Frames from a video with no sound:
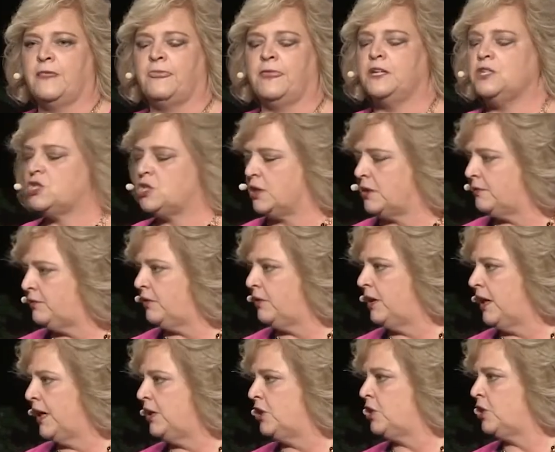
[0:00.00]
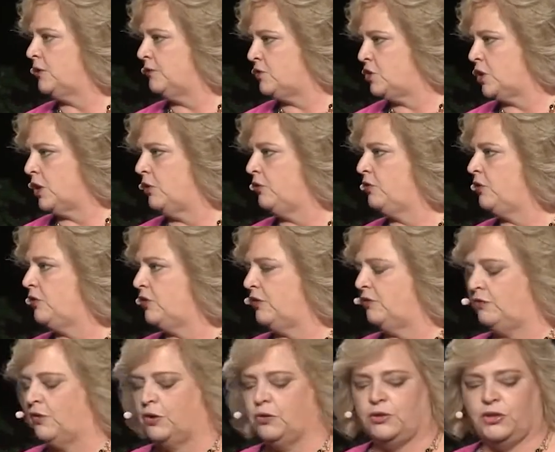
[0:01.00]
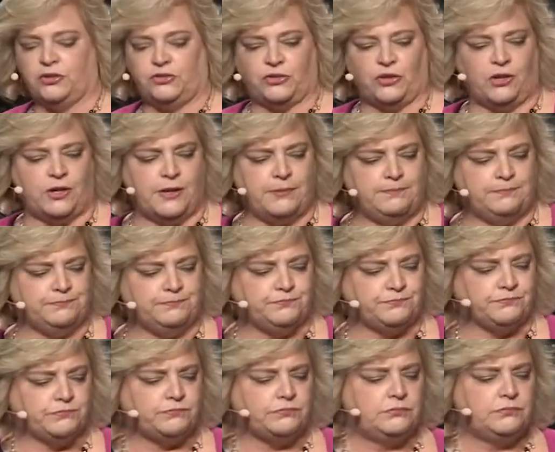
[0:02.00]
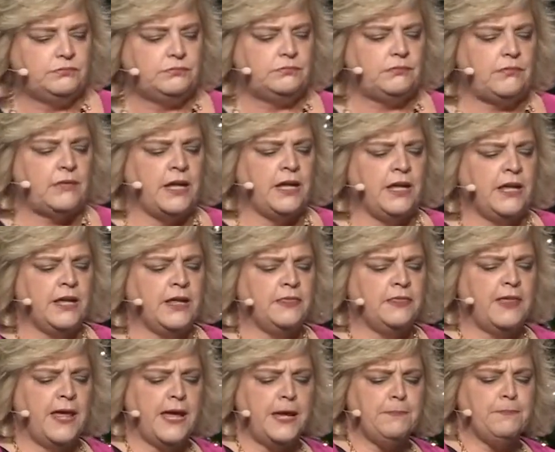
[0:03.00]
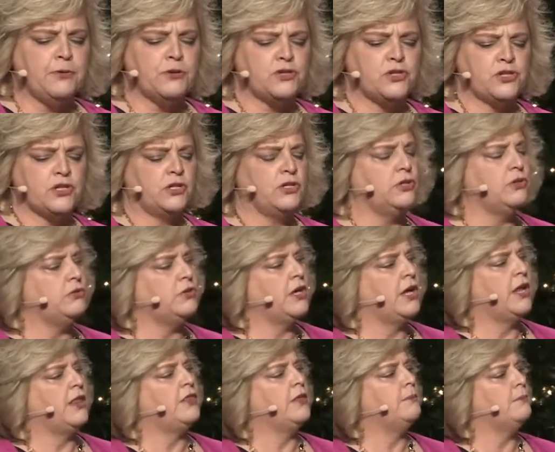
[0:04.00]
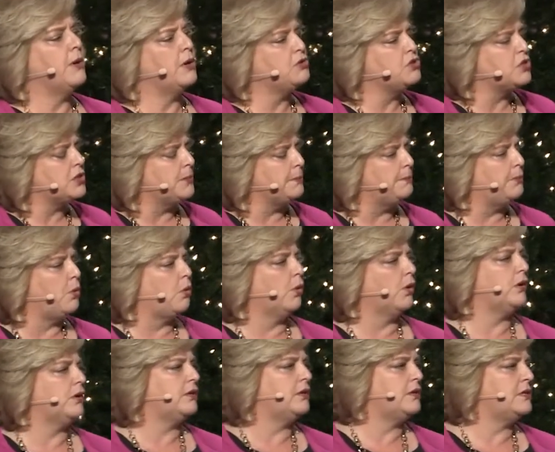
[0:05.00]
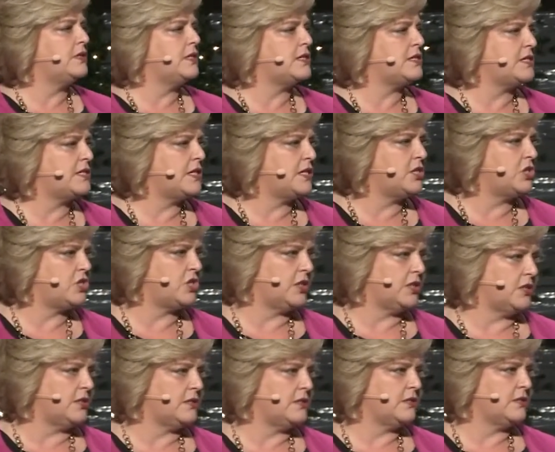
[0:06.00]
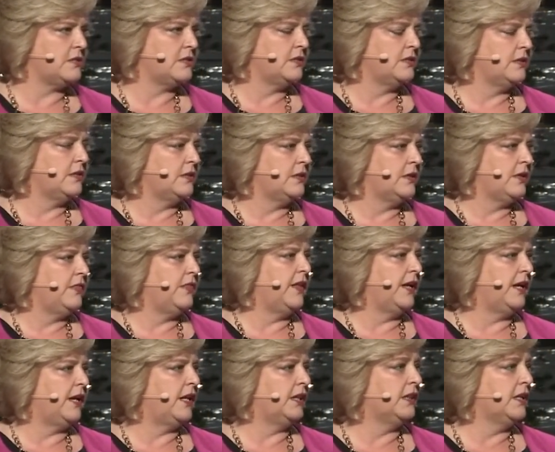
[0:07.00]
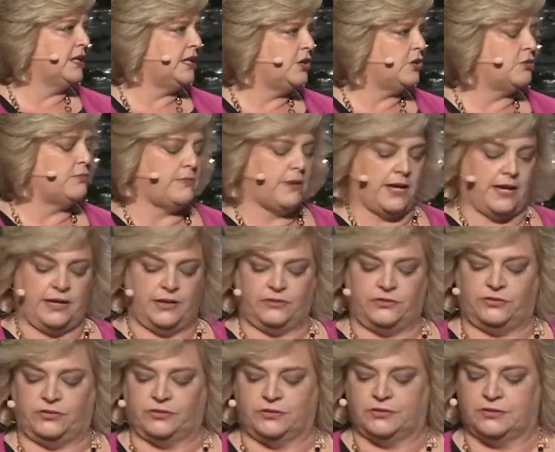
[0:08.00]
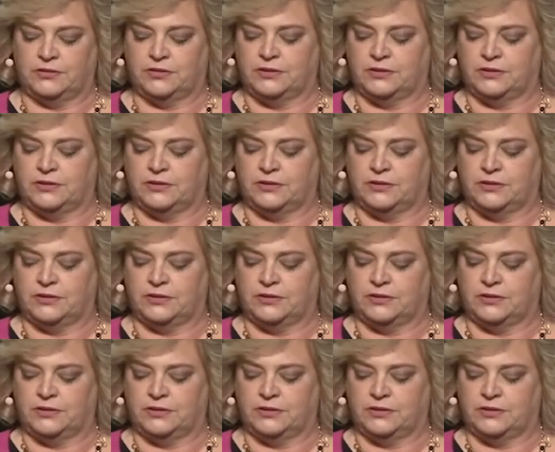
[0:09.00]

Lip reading: that Chick-fil-A could have chosen to focus on, they pursued the most important decisions that a leader makes.